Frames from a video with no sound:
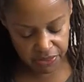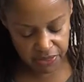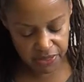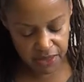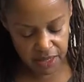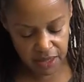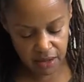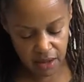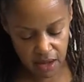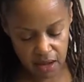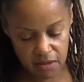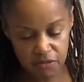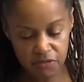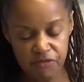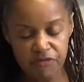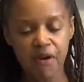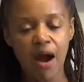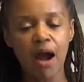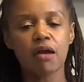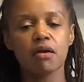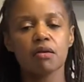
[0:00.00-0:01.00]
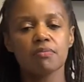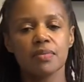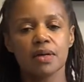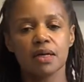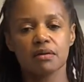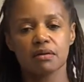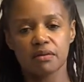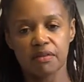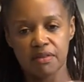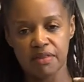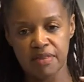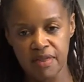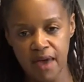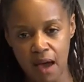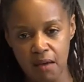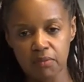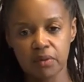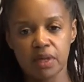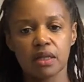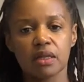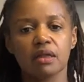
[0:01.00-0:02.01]
the environment
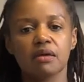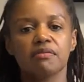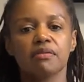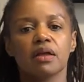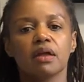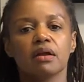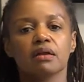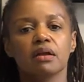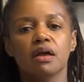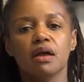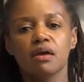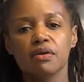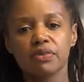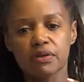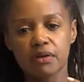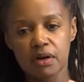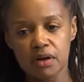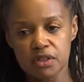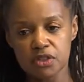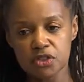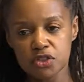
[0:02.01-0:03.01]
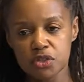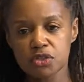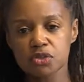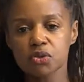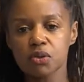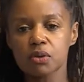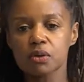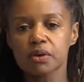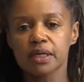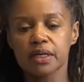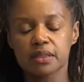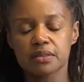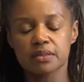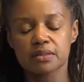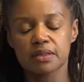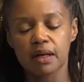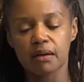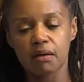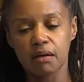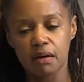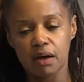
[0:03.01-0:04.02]
that we live in. There are stories
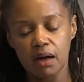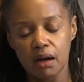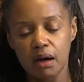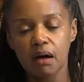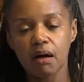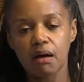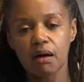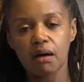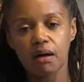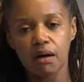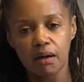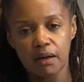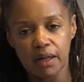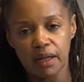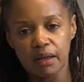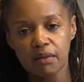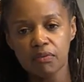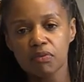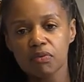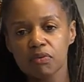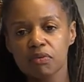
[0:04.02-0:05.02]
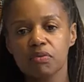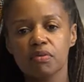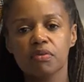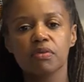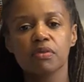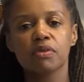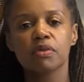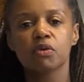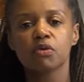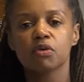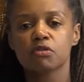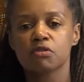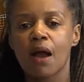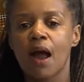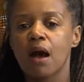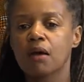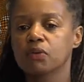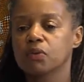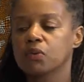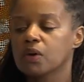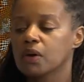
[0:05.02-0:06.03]
that are in the
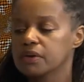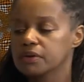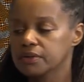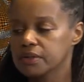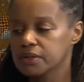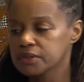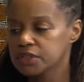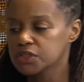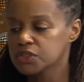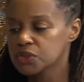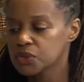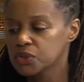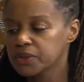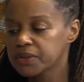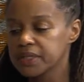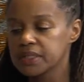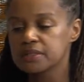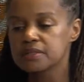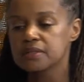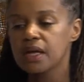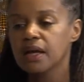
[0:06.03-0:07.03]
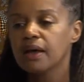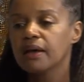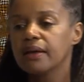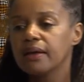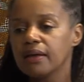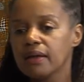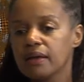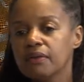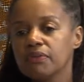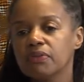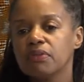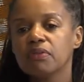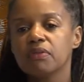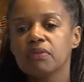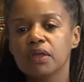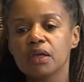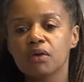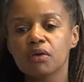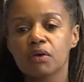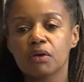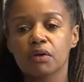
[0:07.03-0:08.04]
groundwater. There are stories in
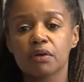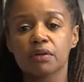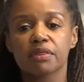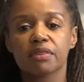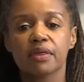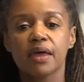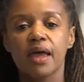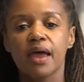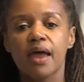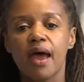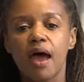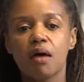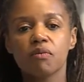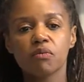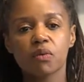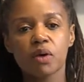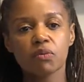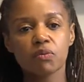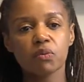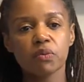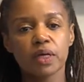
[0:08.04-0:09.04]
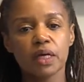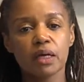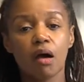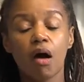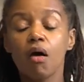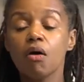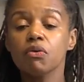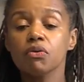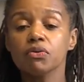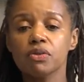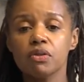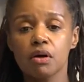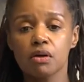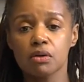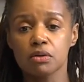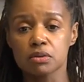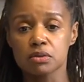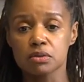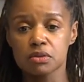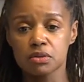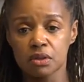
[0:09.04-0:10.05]
the earth. And when we own
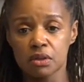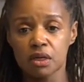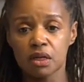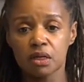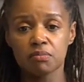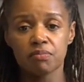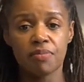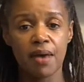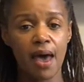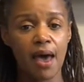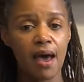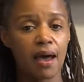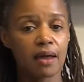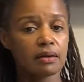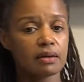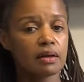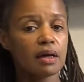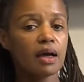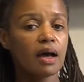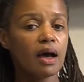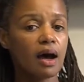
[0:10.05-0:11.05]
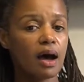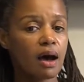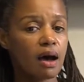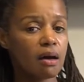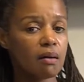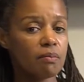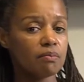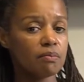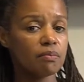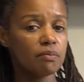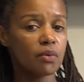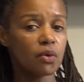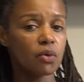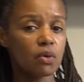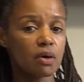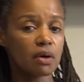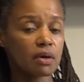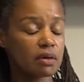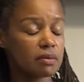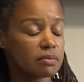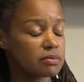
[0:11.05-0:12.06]
those, good, bad,
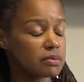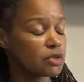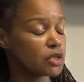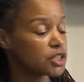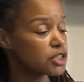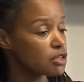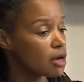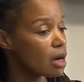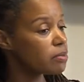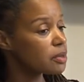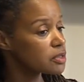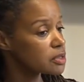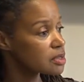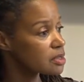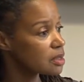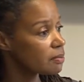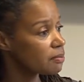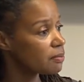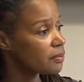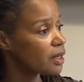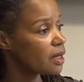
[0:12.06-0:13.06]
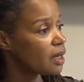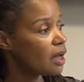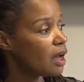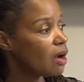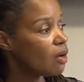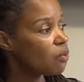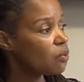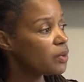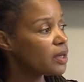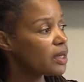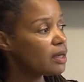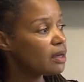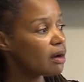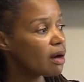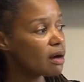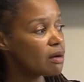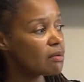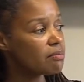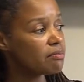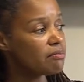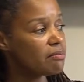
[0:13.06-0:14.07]
or troublesome, we
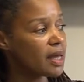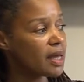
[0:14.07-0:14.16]
are